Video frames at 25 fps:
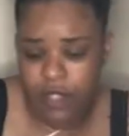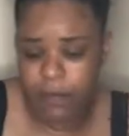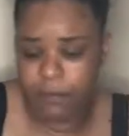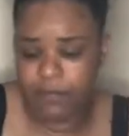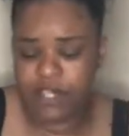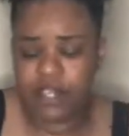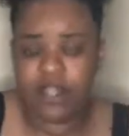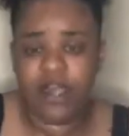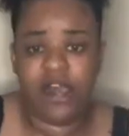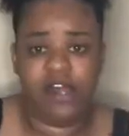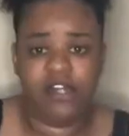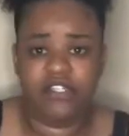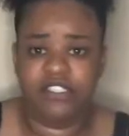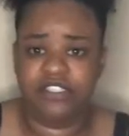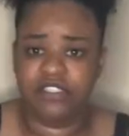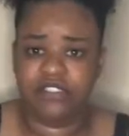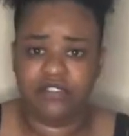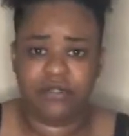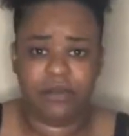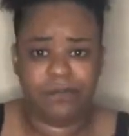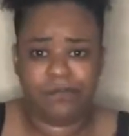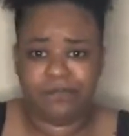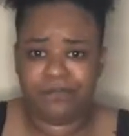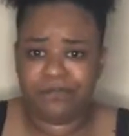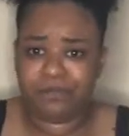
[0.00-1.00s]
because
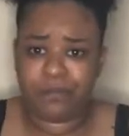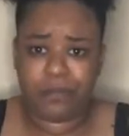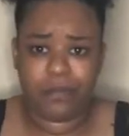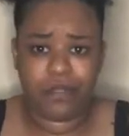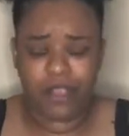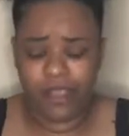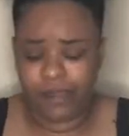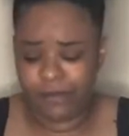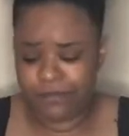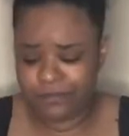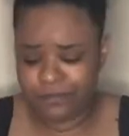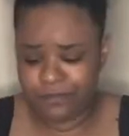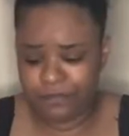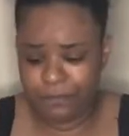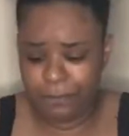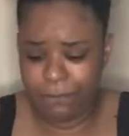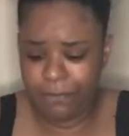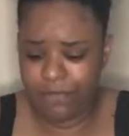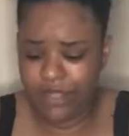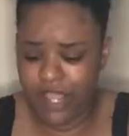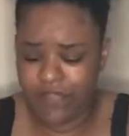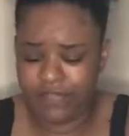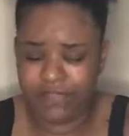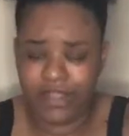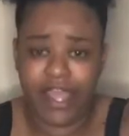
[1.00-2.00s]

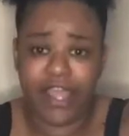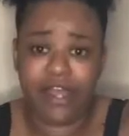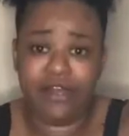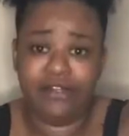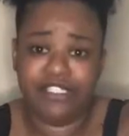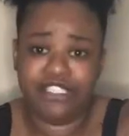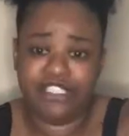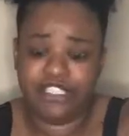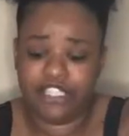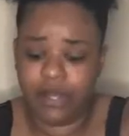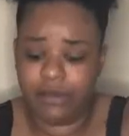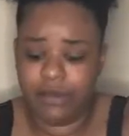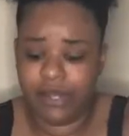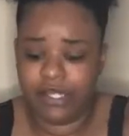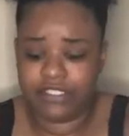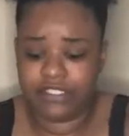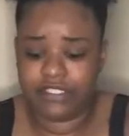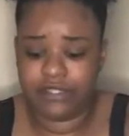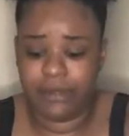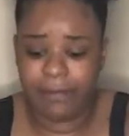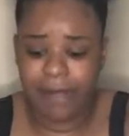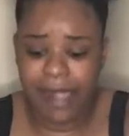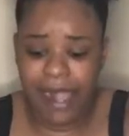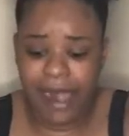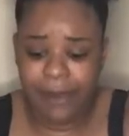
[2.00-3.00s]
they only show us
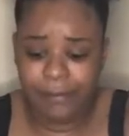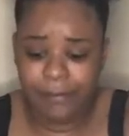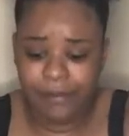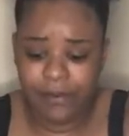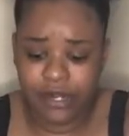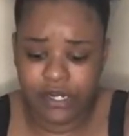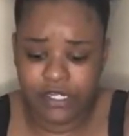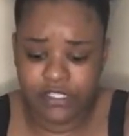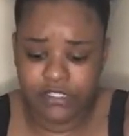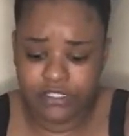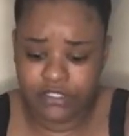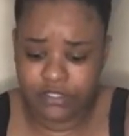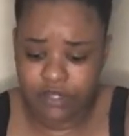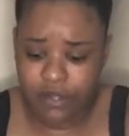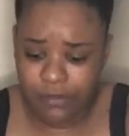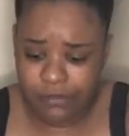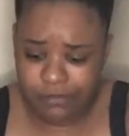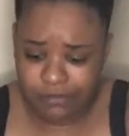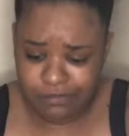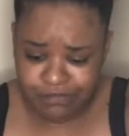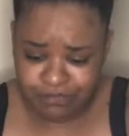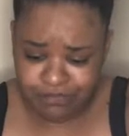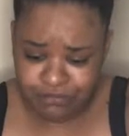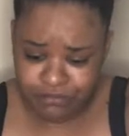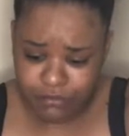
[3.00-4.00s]
the bad parts
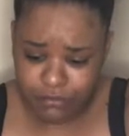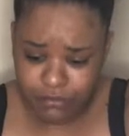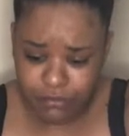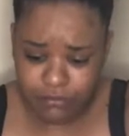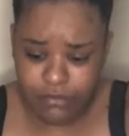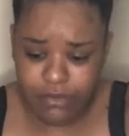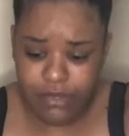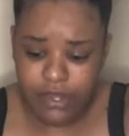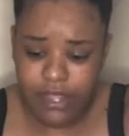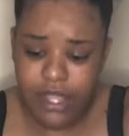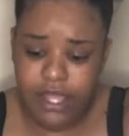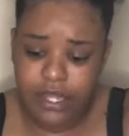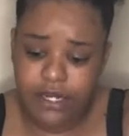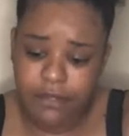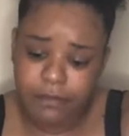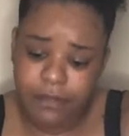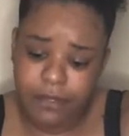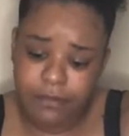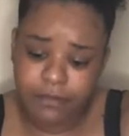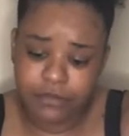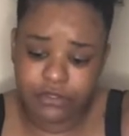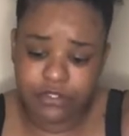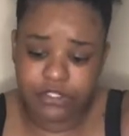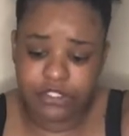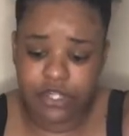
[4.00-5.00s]
of the
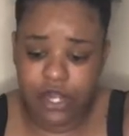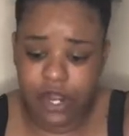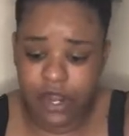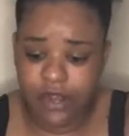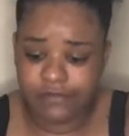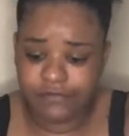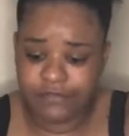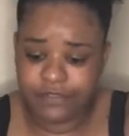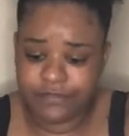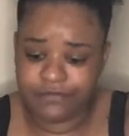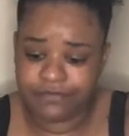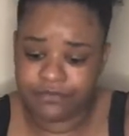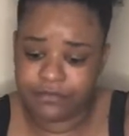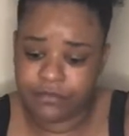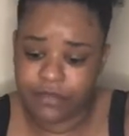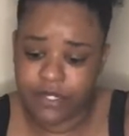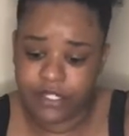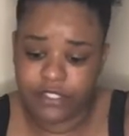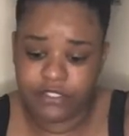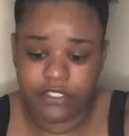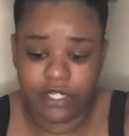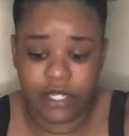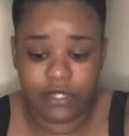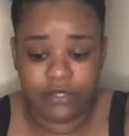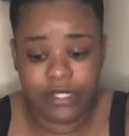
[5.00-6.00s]
people starving.
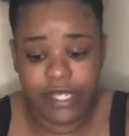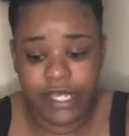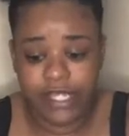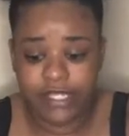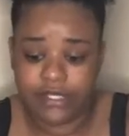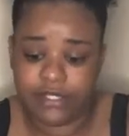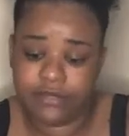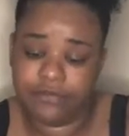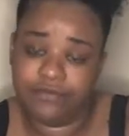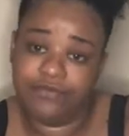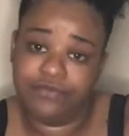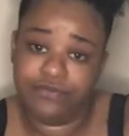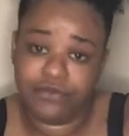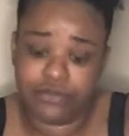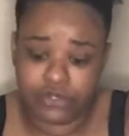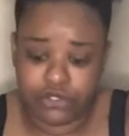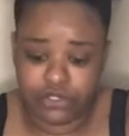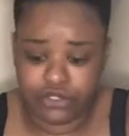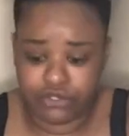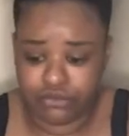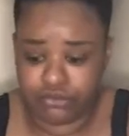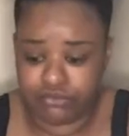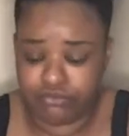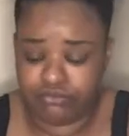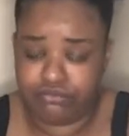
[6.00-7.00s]
Don't let them fool
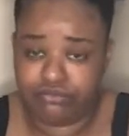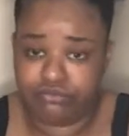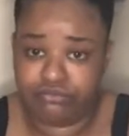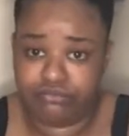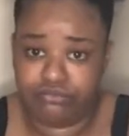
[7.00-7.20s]
you.